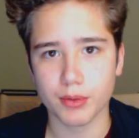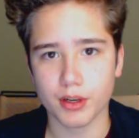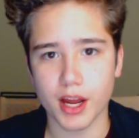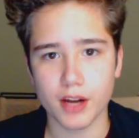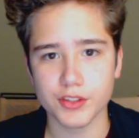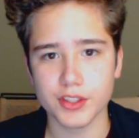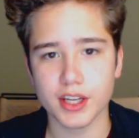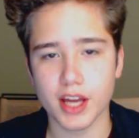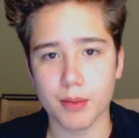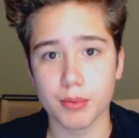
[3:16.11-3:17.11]
But I don't see
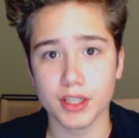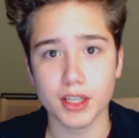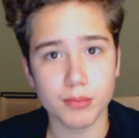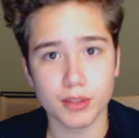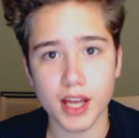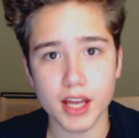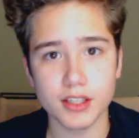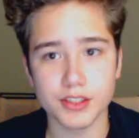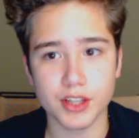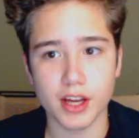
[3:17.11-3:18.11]
that happening. And I'm glad
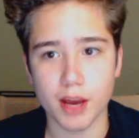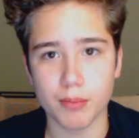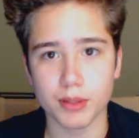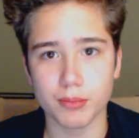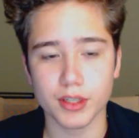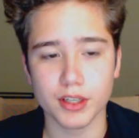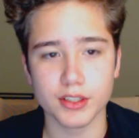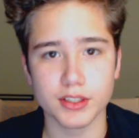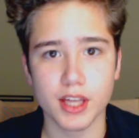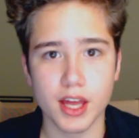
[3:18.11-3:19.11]
it's not happening
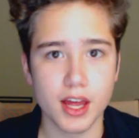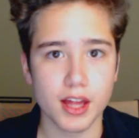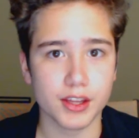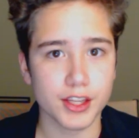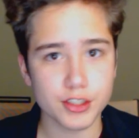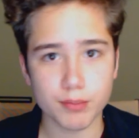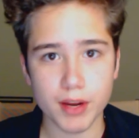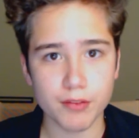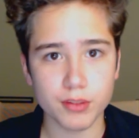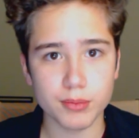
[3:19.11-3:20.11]
because they should
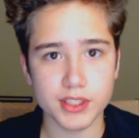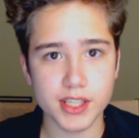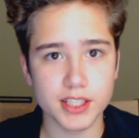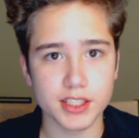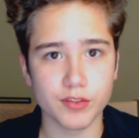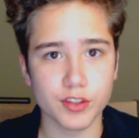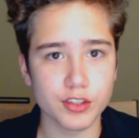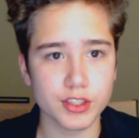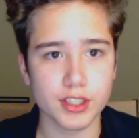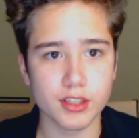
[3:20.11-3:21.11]
pay for their mistakes. If they're
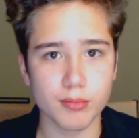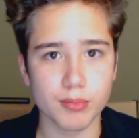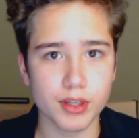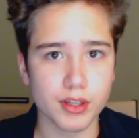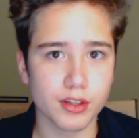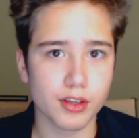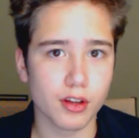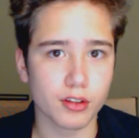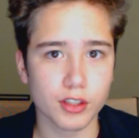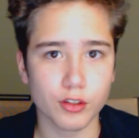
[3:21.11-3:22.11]
just going to be
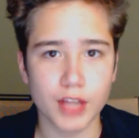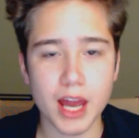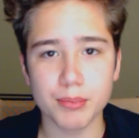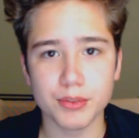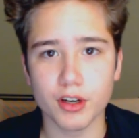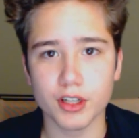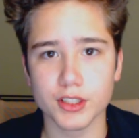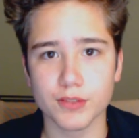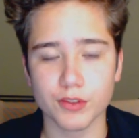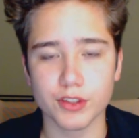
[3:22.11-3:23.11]
little
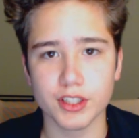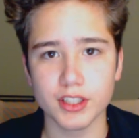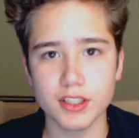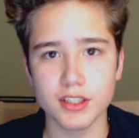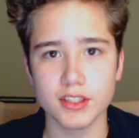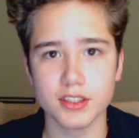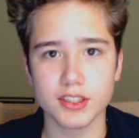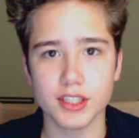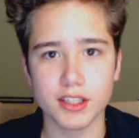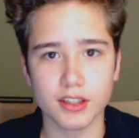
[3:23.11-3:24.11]
lapdogs for the
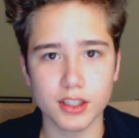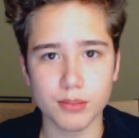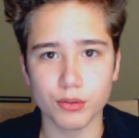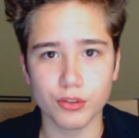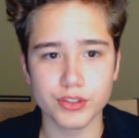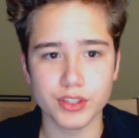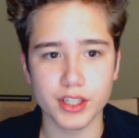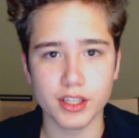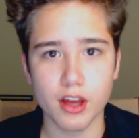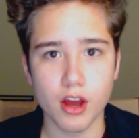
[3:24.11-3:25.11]
Clintons and the liberals,
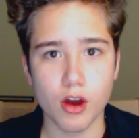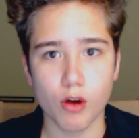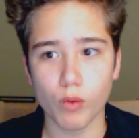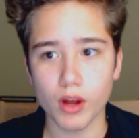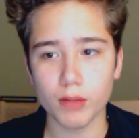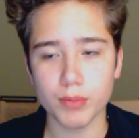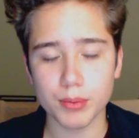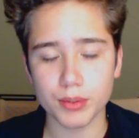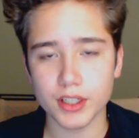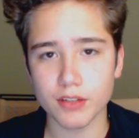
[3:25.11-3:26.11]
then, well,
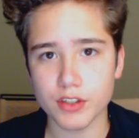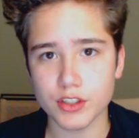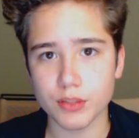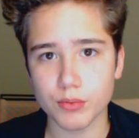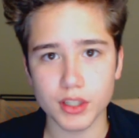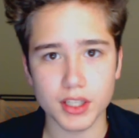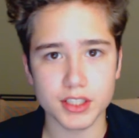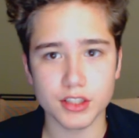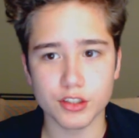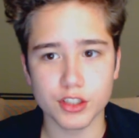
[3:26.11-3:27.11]
people are going to eventually realize
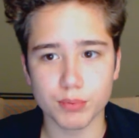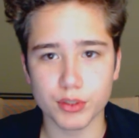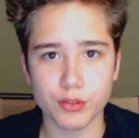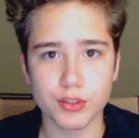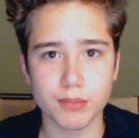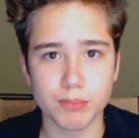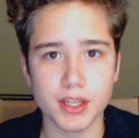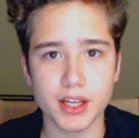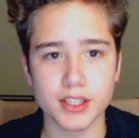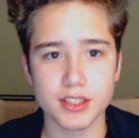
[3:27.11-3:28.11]
that they're just producing
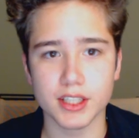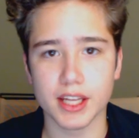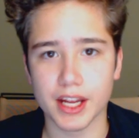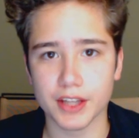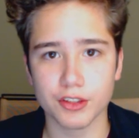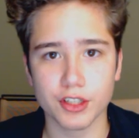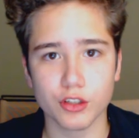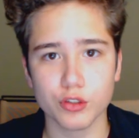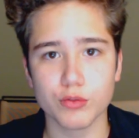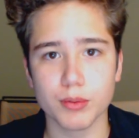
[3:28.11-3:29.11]
BS and they're going to
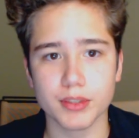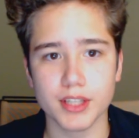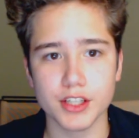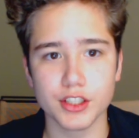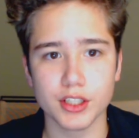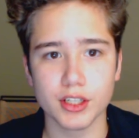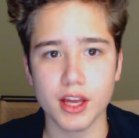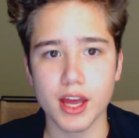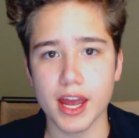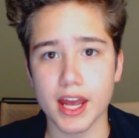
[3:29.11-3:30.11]
lose reputation
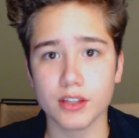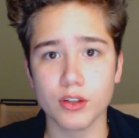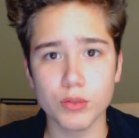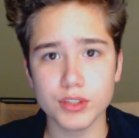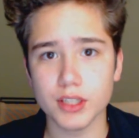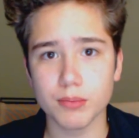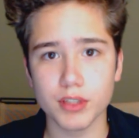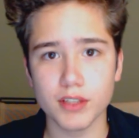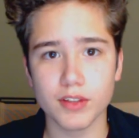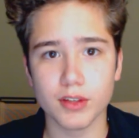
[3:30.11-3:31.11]
and no one's going to
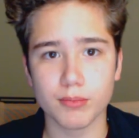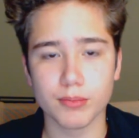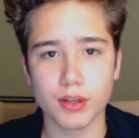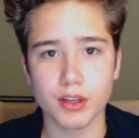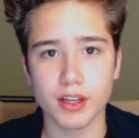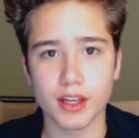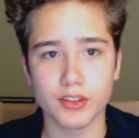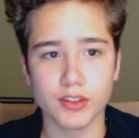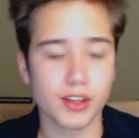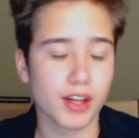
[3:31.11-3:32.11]
believe them
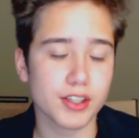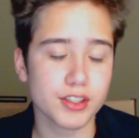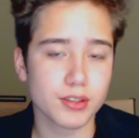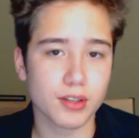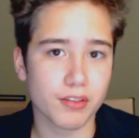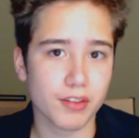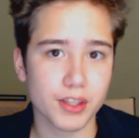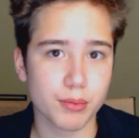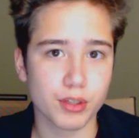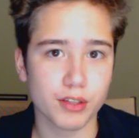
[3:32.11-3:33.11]
and uh, I just I find
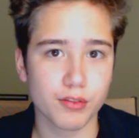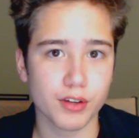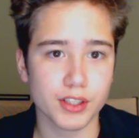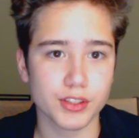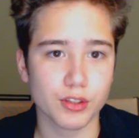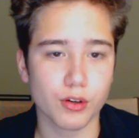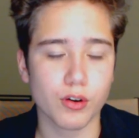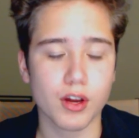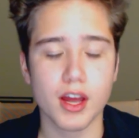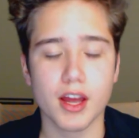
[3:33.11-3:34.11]
that pretty funny.
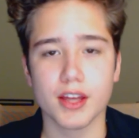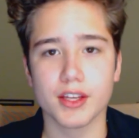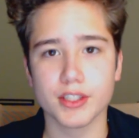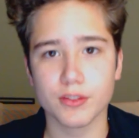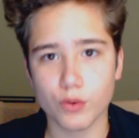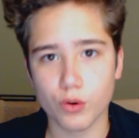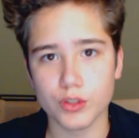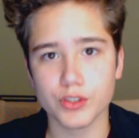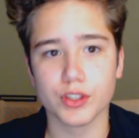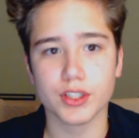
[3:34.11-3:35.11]
So yes, of
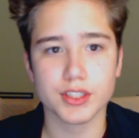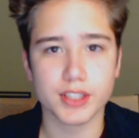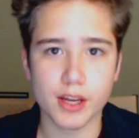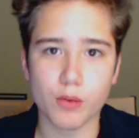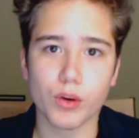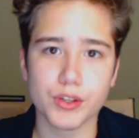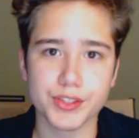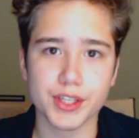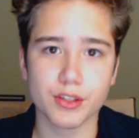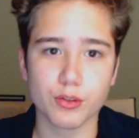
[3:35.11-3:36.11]
course they're gonna say it was
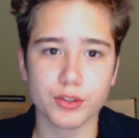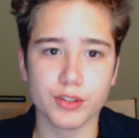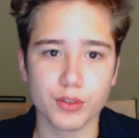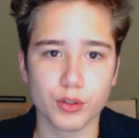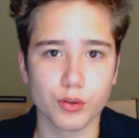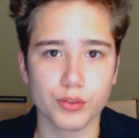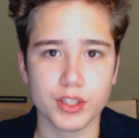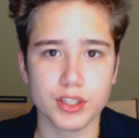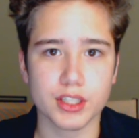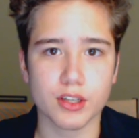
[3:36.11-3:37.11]
technical
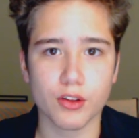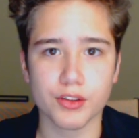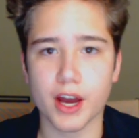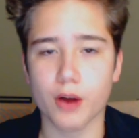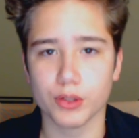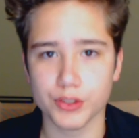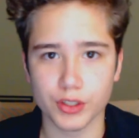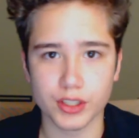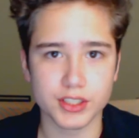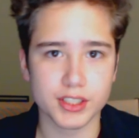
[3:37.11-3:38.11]
difficulties, and all the outlets are
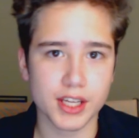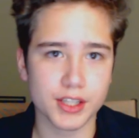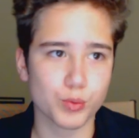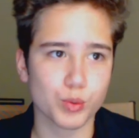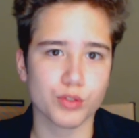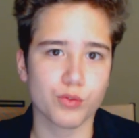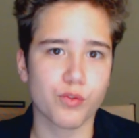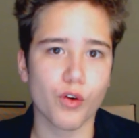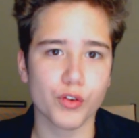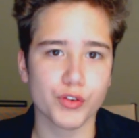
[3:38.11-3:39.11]
gonna say this was
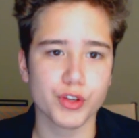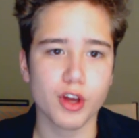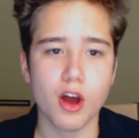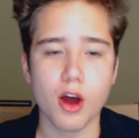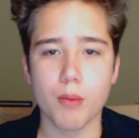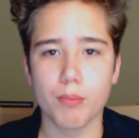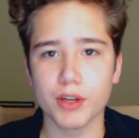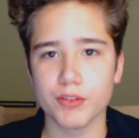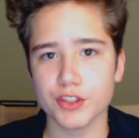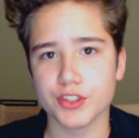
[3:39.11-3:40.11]
false
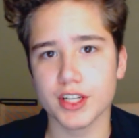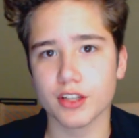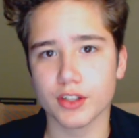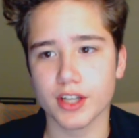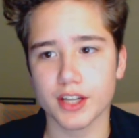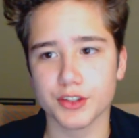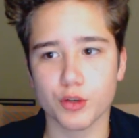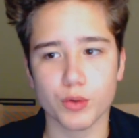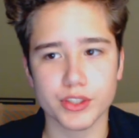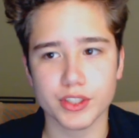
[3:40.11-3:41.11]
but if you just take a look at it, the
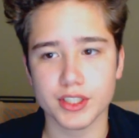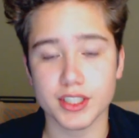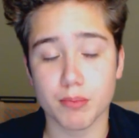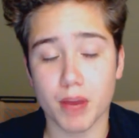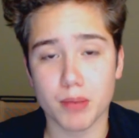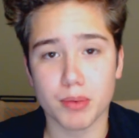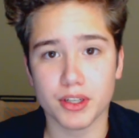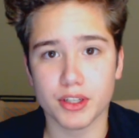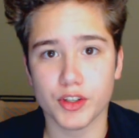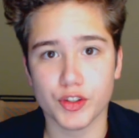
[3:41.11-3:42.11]
coincidence, in my
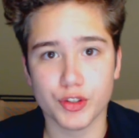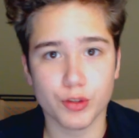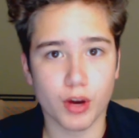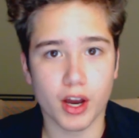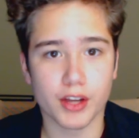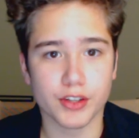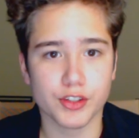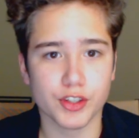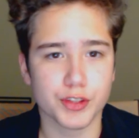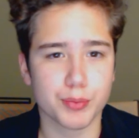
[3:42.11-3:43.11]
opinion, is too high to
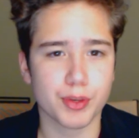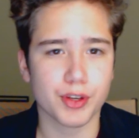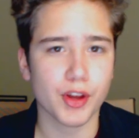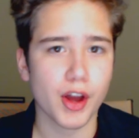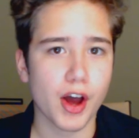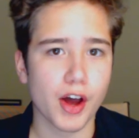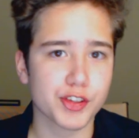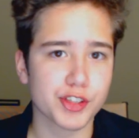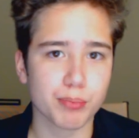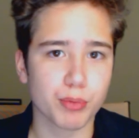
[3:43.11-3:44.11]
just be a
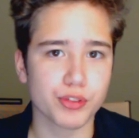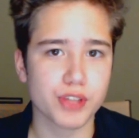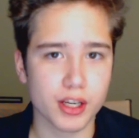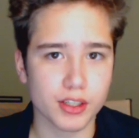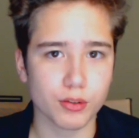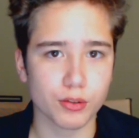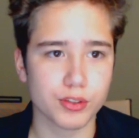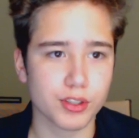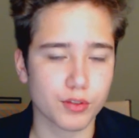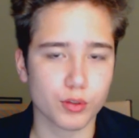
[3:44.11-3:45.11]
simple technical
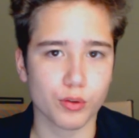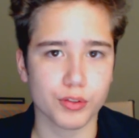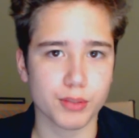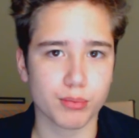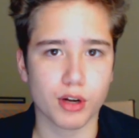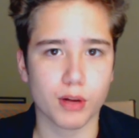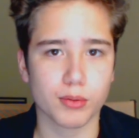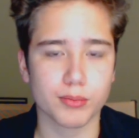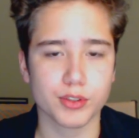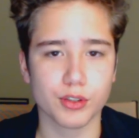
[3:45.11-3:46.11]
difficulty
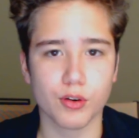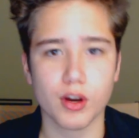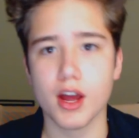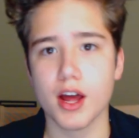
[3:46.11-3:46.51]
problem. So